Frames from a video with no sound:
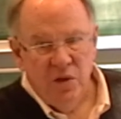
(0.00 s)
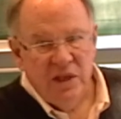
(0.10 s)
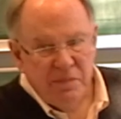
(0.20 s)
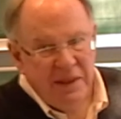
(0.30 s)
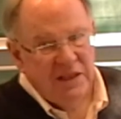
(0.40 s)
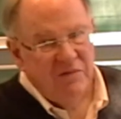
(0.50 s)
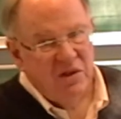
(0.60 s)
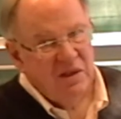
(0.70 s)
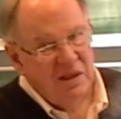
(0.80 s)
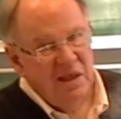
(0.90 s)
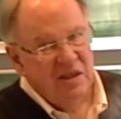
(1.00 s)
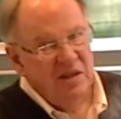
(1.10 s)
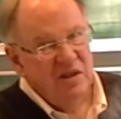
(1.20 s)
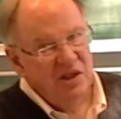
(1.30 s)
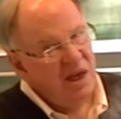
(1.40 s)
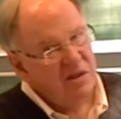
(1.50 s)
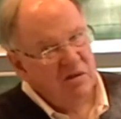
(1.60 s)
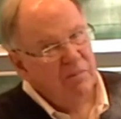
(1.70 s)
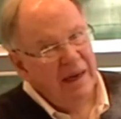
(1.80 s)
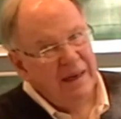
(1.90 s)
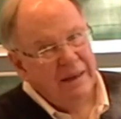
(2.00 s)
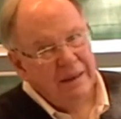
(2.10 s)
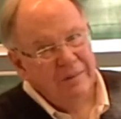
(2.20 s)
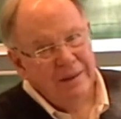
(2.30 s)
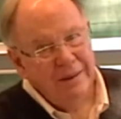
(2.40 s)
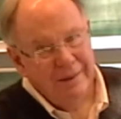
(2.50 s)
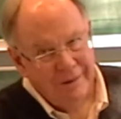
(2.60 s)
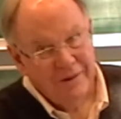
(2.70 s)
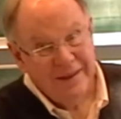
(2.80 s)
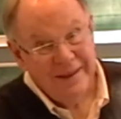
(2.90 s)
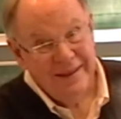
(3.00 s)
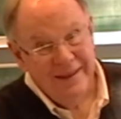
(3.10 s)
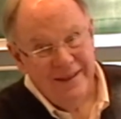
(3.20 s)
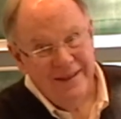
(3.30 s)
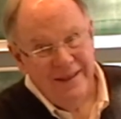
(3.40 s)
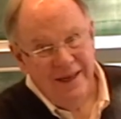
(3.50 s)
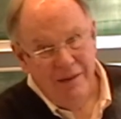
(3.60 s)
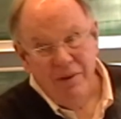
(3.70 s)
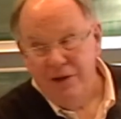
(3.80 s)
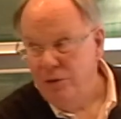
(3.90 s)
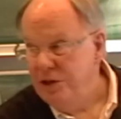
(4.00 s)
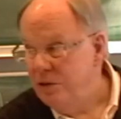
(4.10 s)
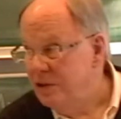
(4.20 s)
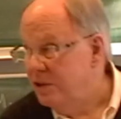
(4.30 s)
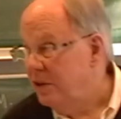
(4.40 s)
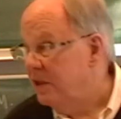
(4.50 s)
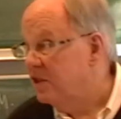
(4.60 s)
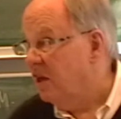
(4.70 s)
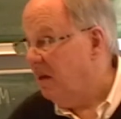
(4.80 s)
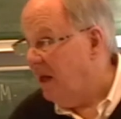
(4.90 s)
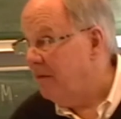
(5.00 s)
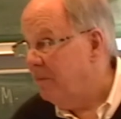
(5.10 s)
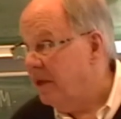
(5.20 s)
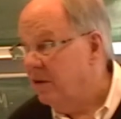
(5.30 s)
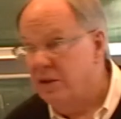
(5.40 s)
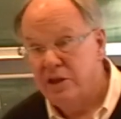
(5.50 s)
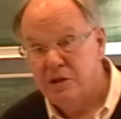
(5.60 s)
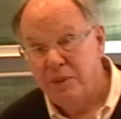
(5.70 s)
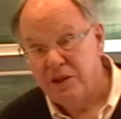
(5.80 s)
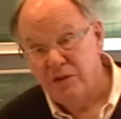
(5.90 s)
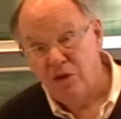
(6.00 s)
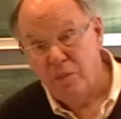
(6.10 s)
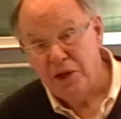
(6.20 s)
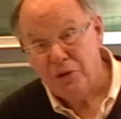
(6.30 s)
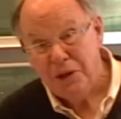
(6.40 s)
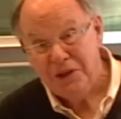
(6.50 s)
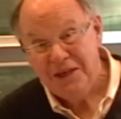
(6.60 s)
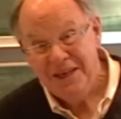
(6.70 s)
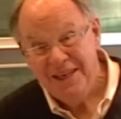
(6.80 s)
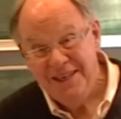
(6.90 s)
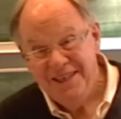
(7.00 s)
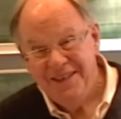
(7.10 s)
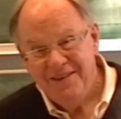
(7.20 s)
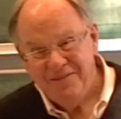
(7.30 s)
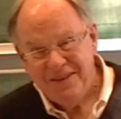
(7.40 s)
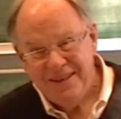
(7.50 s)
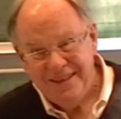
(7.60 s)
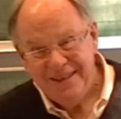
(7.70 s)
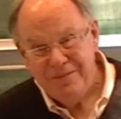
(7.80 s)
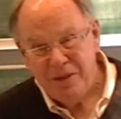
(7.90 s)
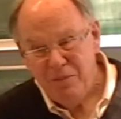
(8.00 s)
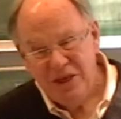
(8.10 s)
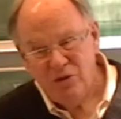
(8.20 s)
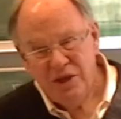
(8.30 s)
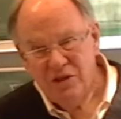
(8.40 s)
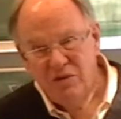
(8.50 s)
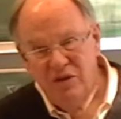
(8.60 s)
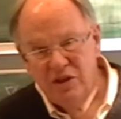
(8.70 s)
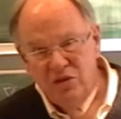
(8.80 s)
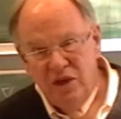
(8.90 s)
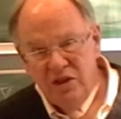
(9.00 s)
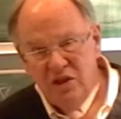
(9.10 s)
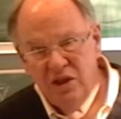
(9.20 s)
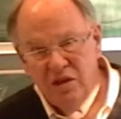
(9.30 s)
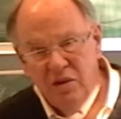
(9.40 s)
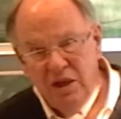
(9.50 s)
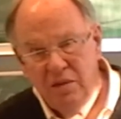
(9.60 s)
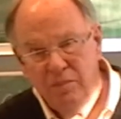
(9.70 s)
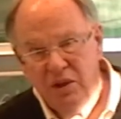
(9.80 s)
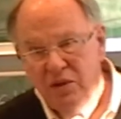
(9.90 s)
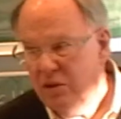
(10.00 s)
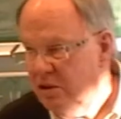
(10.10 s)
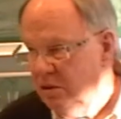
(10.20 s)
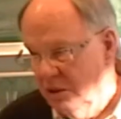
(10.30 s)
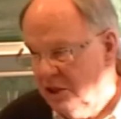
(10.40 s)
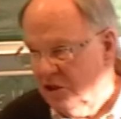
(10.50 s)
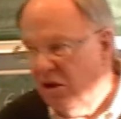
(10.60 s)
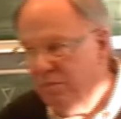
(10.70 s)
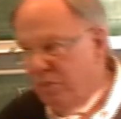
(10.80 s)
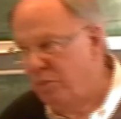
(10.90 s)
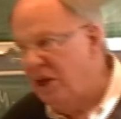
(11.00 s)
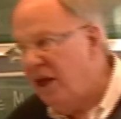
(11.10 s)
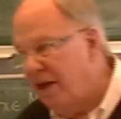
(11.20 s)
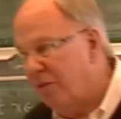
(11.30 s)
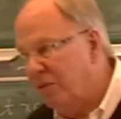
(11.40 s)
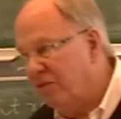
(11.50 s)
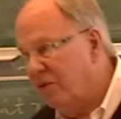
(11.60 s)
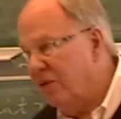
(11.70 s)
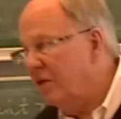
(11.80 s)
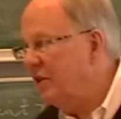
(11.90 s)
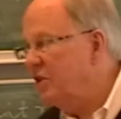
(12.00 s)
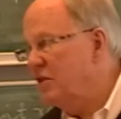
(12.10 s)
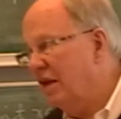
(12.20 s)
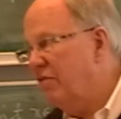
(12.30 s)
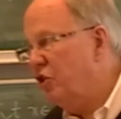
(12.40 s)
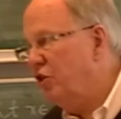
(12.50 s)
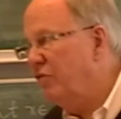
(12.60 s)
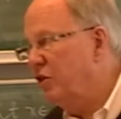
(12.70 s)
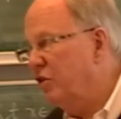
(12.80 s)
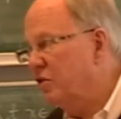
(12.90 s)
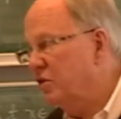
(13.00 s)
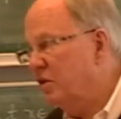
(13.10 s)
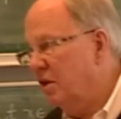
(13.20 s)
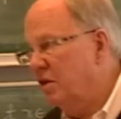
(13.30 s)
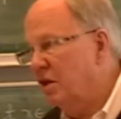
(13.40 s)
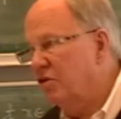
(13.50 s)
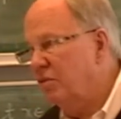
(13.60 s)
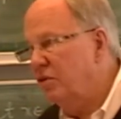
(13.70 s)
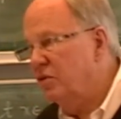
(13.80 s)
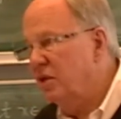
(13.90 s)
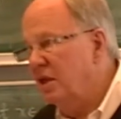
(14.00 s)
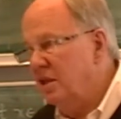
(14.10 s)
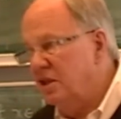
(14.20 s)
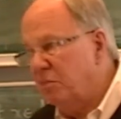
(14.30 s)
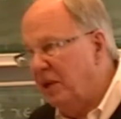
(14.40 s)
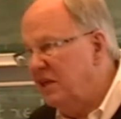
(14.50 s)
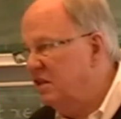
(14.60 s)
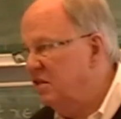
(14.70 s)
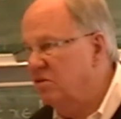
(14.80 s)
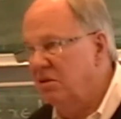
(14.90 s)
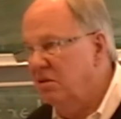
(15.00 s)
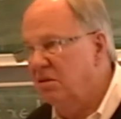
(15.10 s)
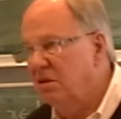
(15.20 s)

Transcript: So the space of all connections is not so bad, I mean, okay? And by the way, you can see it's a lot better than the space of all metrics. yeah, a metric is a very strange thing, right? But this is a uh, big help of, this is Levi-Civita's contribution. The space is,